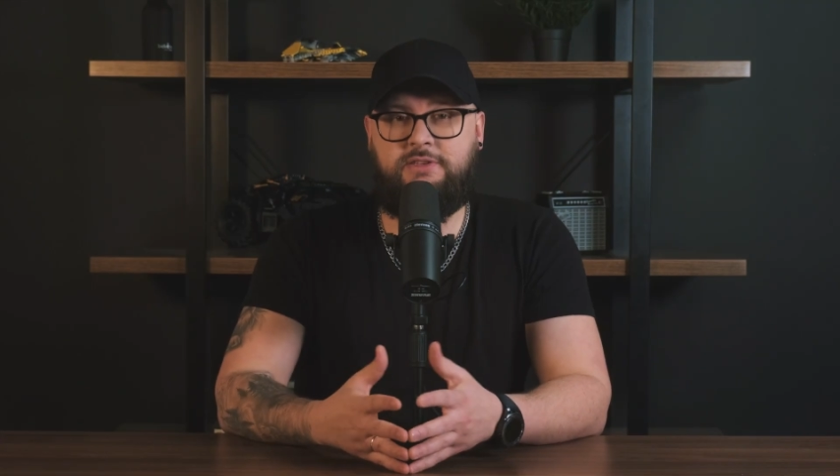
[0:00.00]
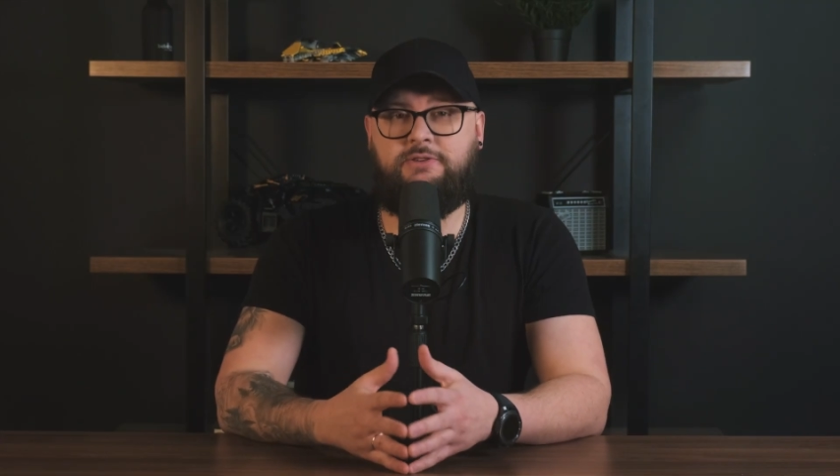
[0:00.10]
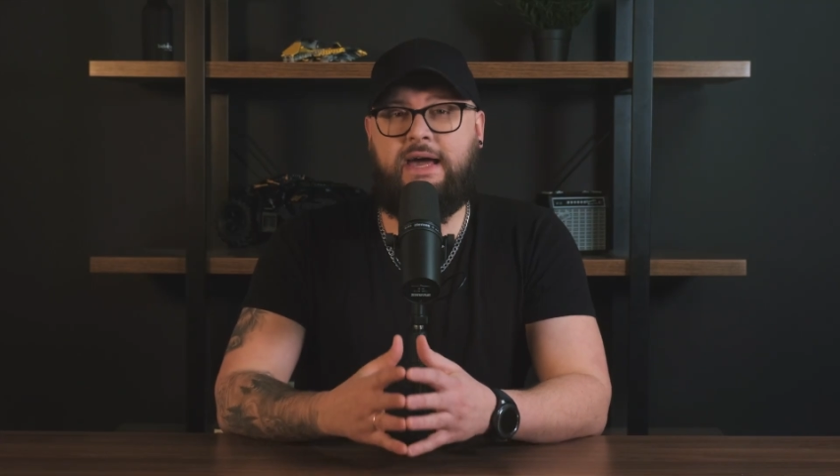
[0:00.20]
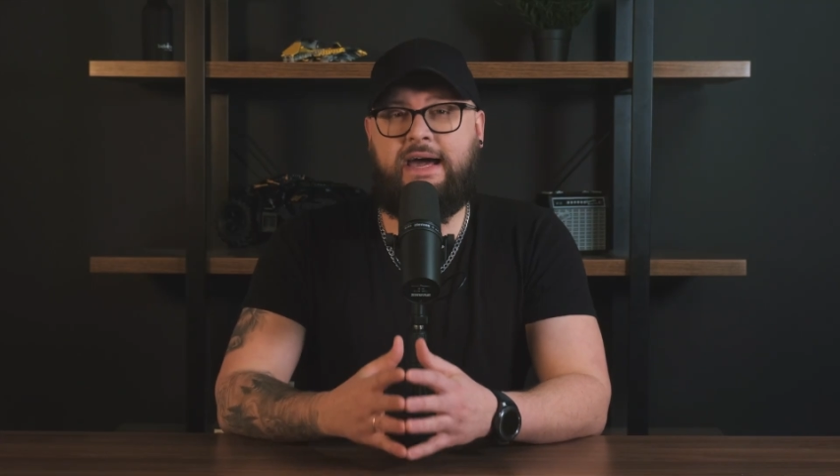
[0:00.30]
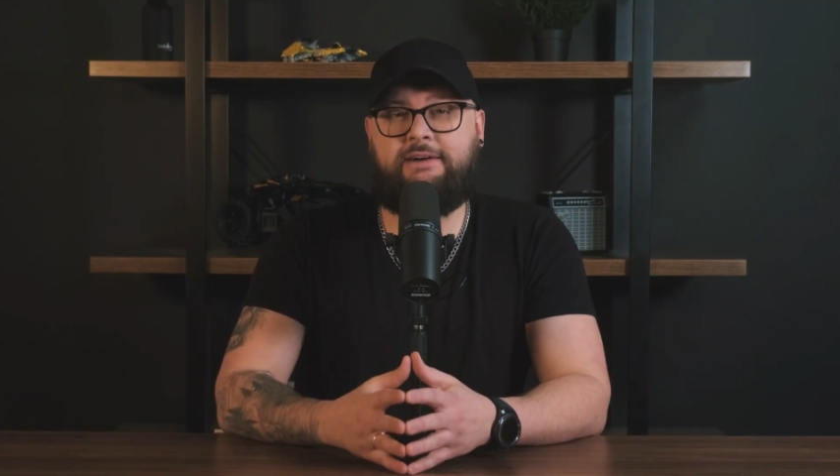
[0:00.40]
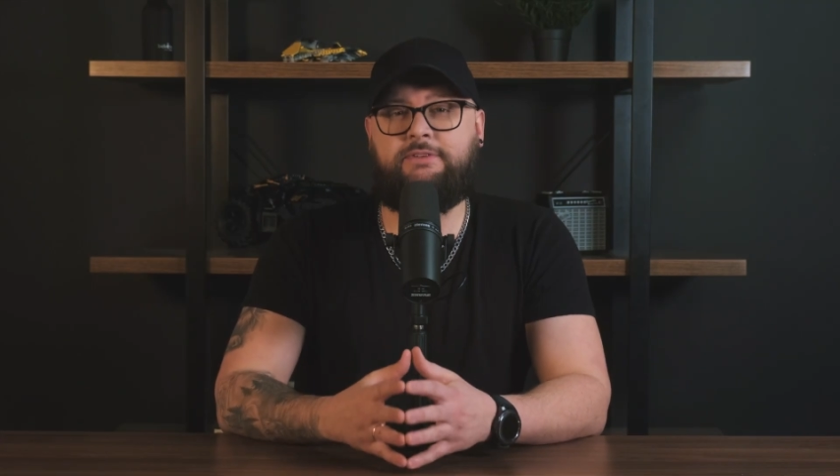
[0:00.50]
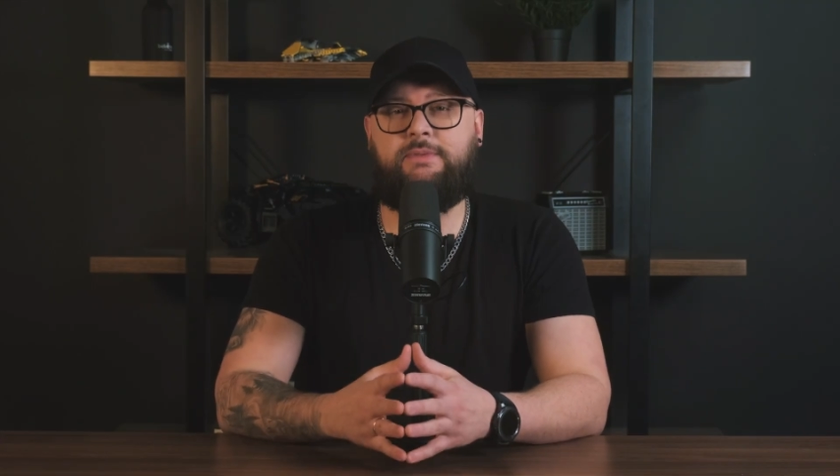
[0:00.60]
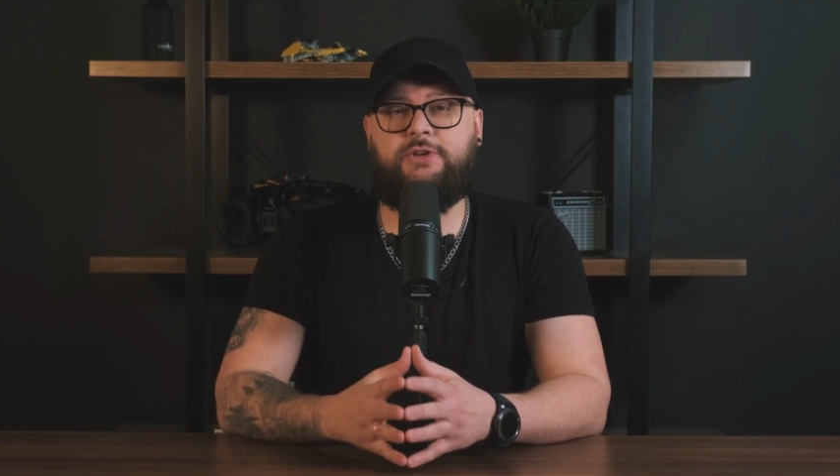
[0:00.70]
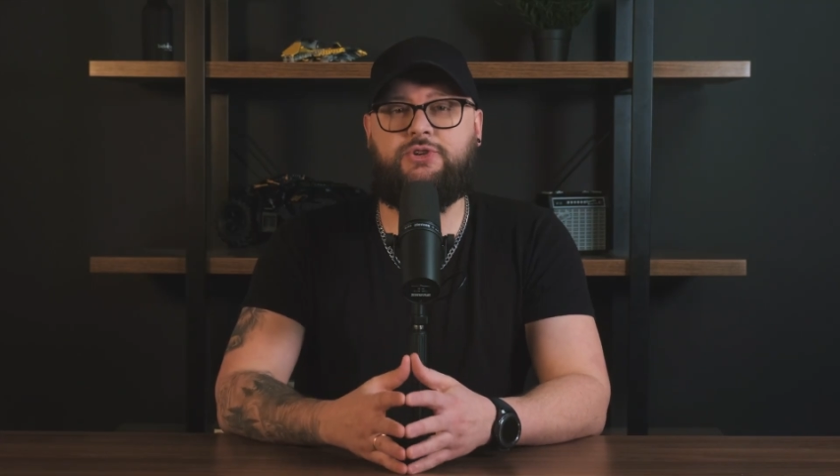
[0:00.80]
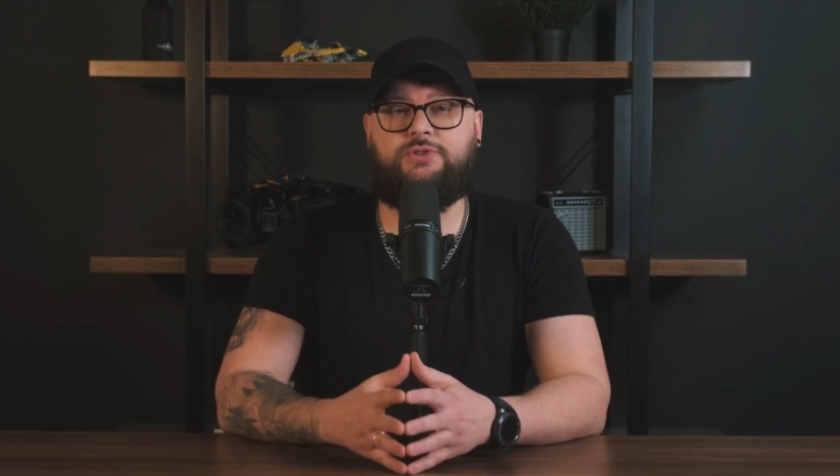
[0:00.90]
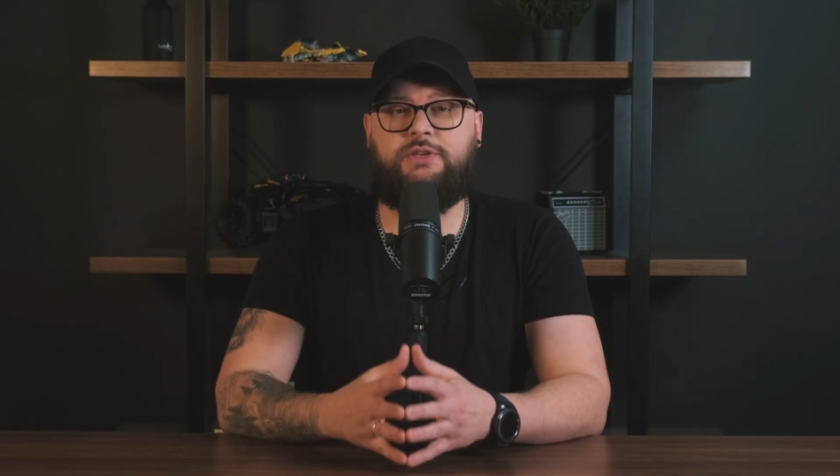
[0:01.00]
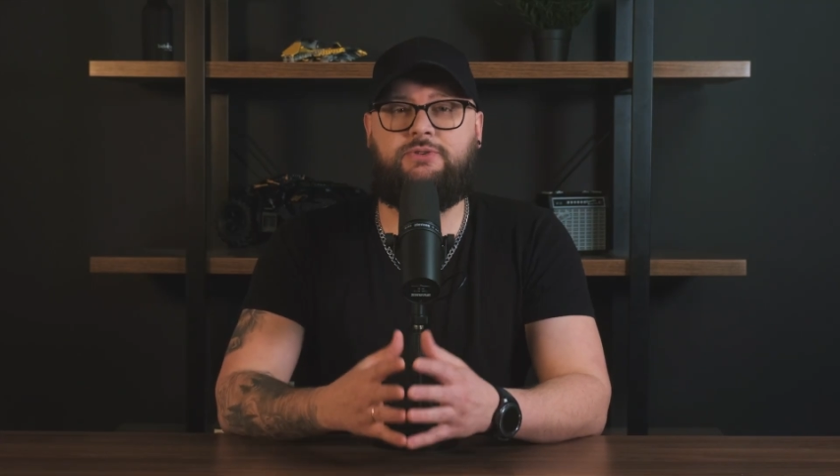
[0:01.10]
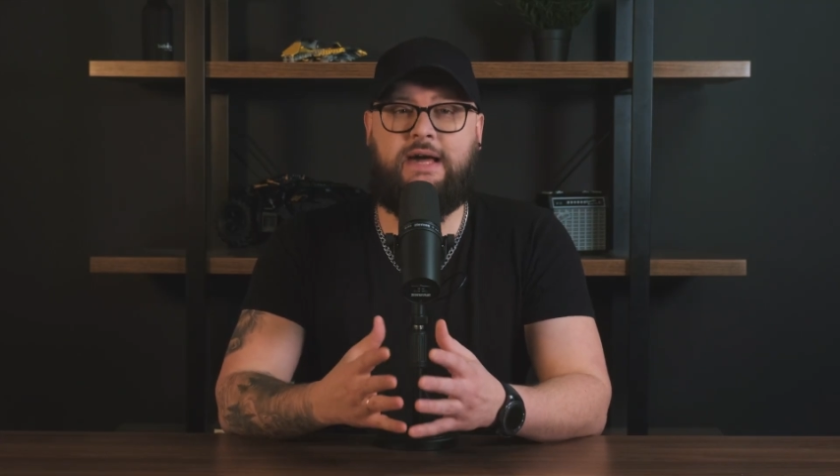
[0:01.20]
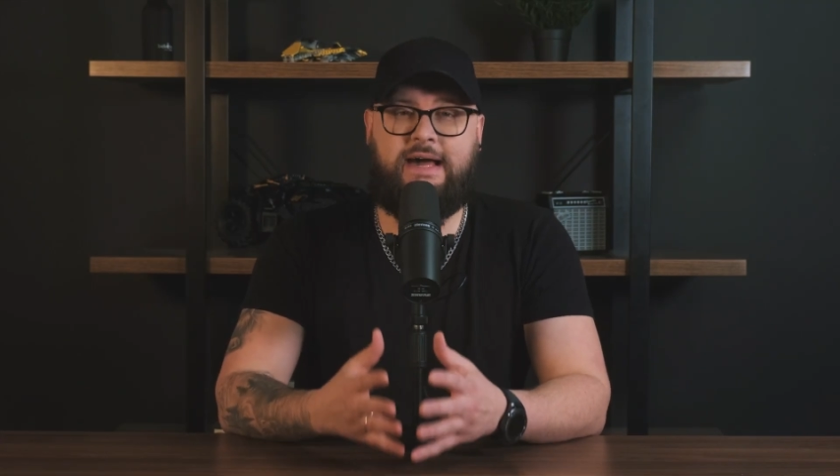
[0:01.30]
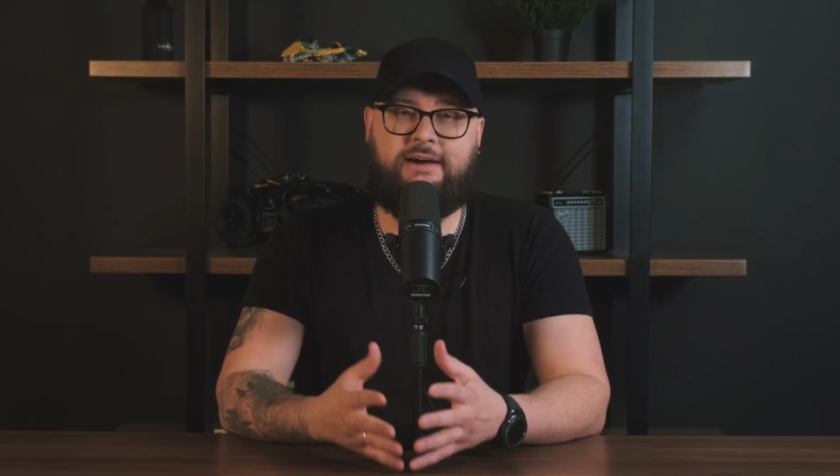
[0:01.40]
you have to make sure that
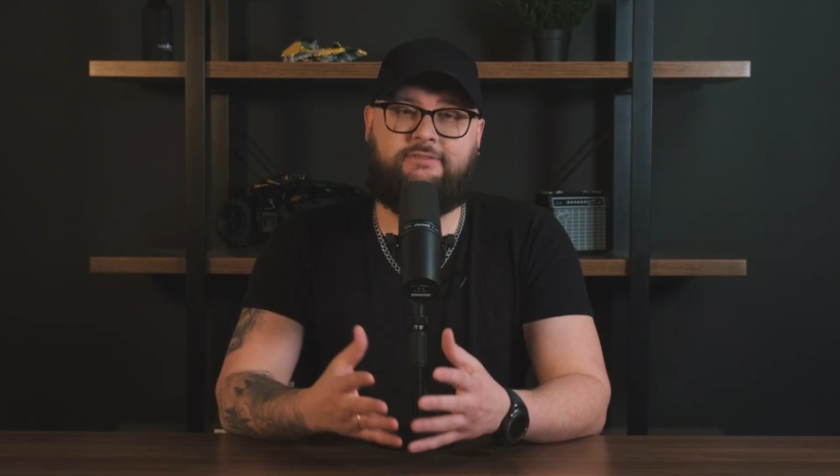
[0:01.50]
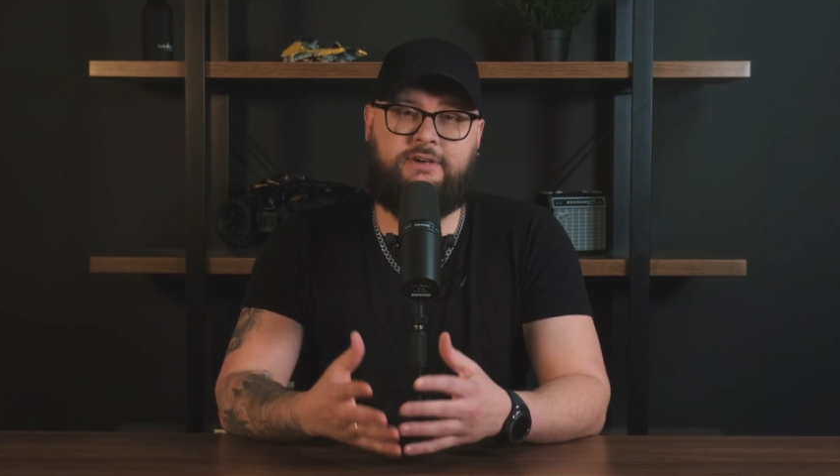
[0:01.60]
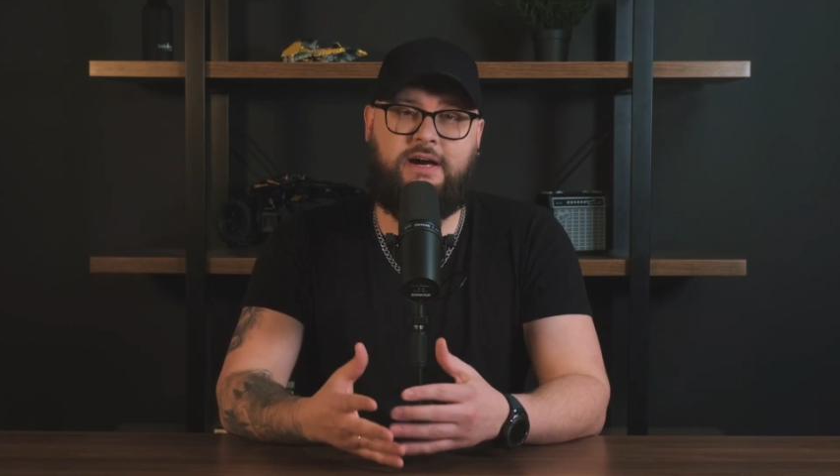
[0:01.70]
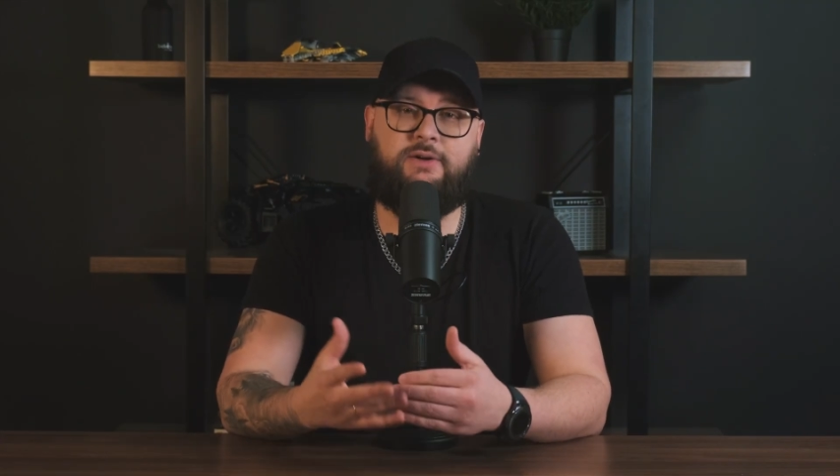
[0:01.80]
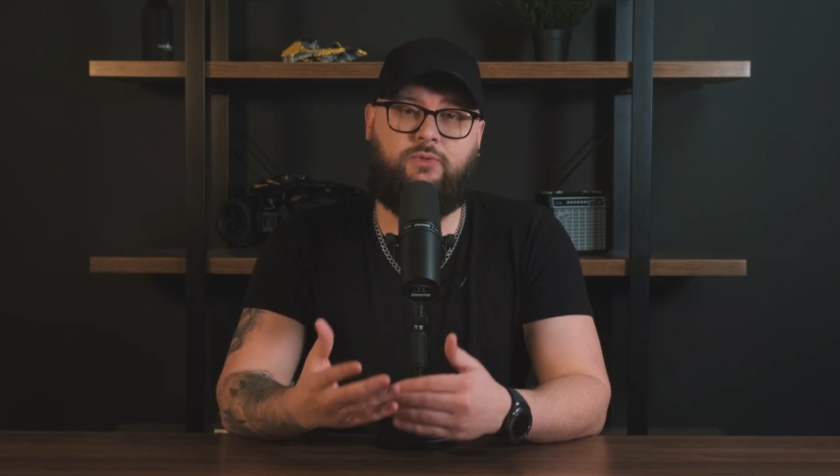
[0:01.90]
you have got